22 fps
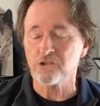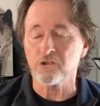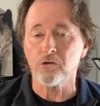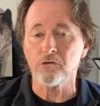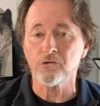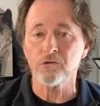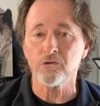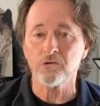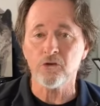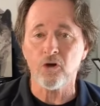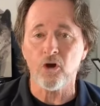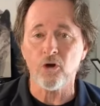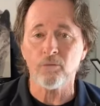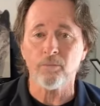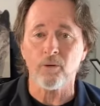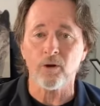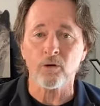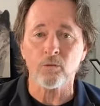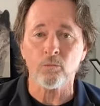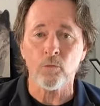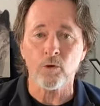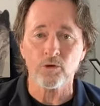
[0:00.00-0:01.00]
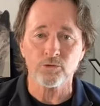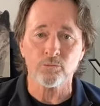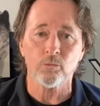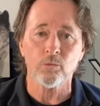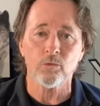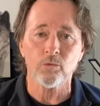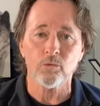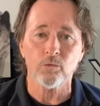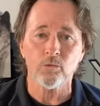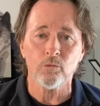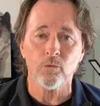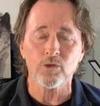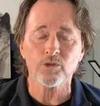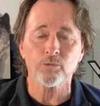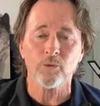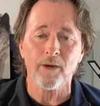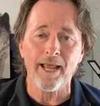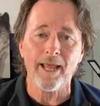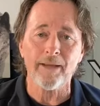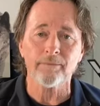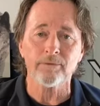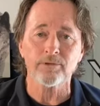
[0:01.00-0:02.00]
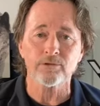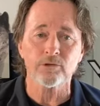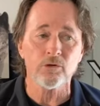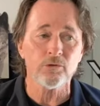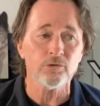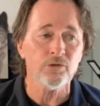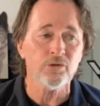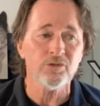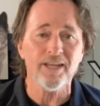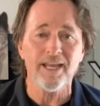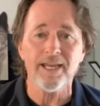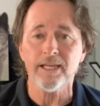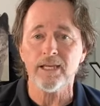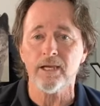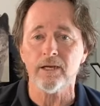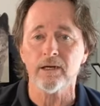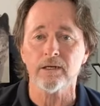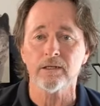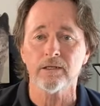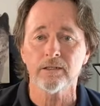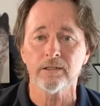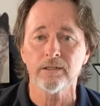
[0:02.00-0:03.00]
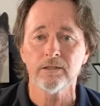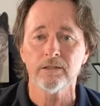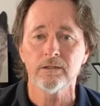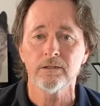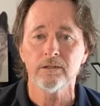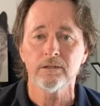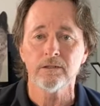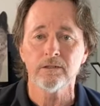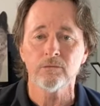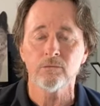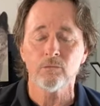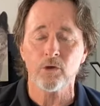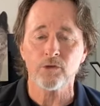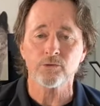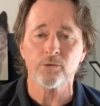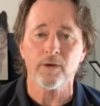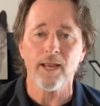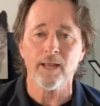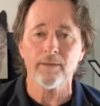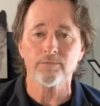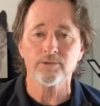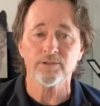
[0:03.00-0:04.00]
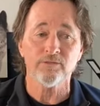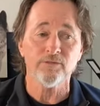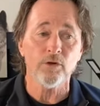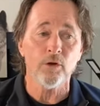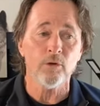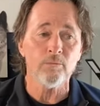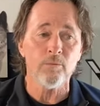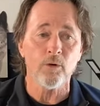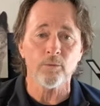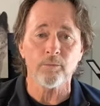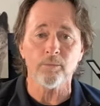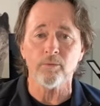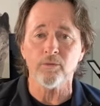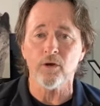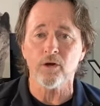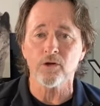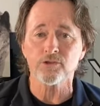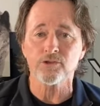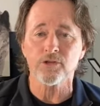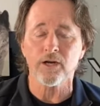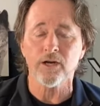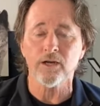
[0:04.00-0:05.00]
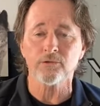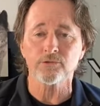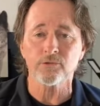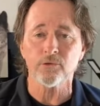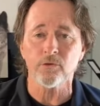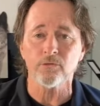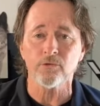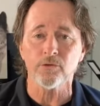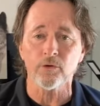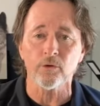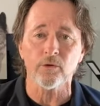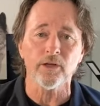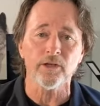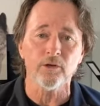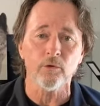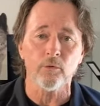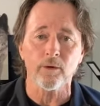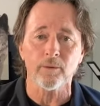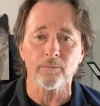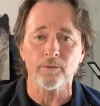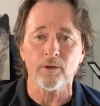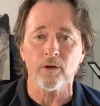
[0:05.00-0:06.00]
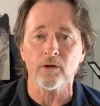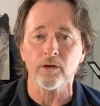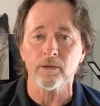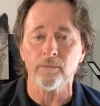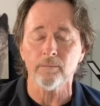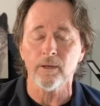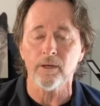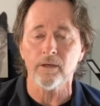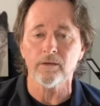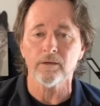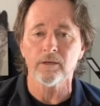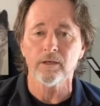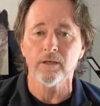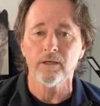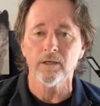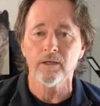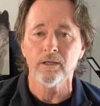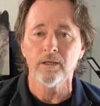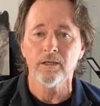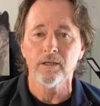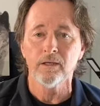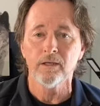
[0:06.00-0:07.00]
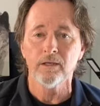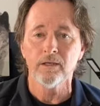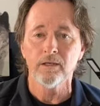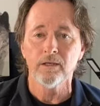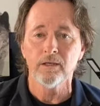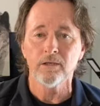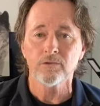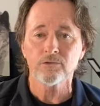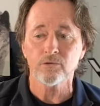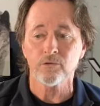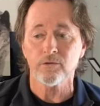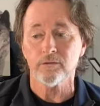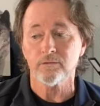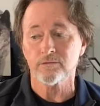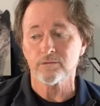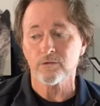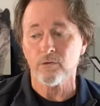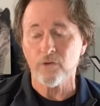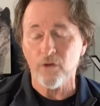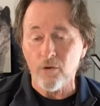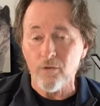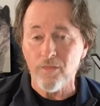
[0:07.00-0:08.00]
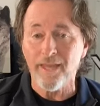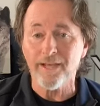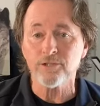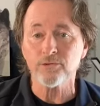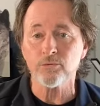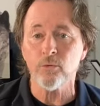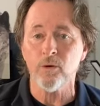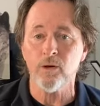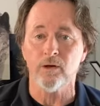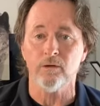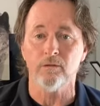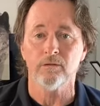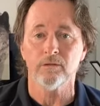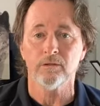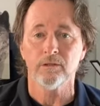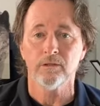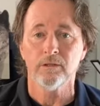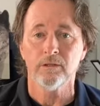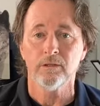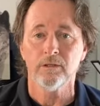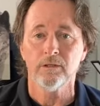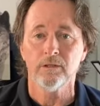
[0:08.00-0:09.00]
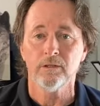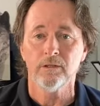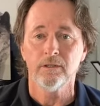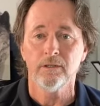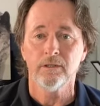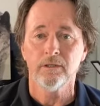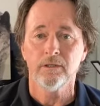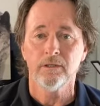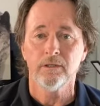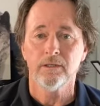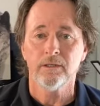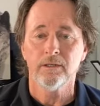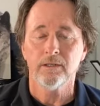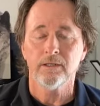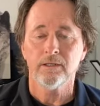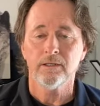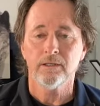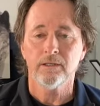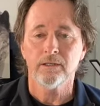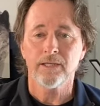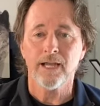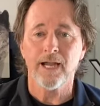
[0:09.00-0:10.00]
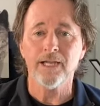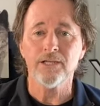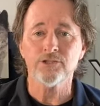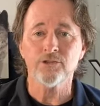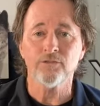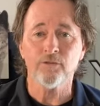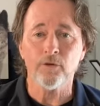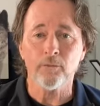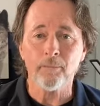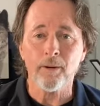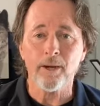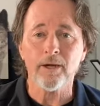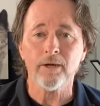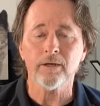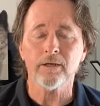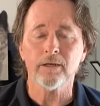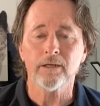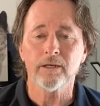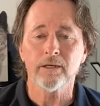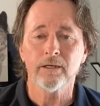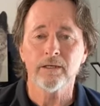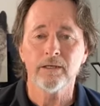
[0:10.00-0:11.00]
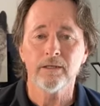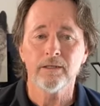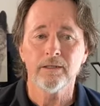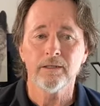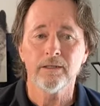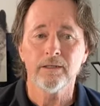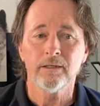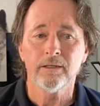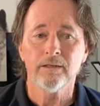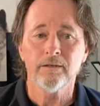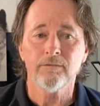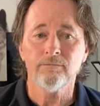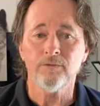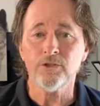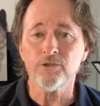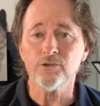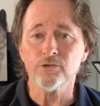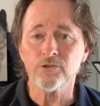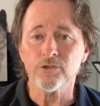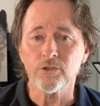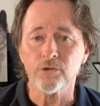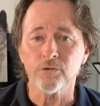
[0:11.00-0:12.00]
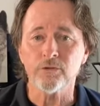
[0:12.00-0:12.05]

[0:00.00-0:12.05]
Just go to a dog park. Watch what happens. Go to a daycare. Watch what happens. If you own multiple dogs in your household, you already know what I'm talking about. So know that as well. Guys, if you're a parent, feed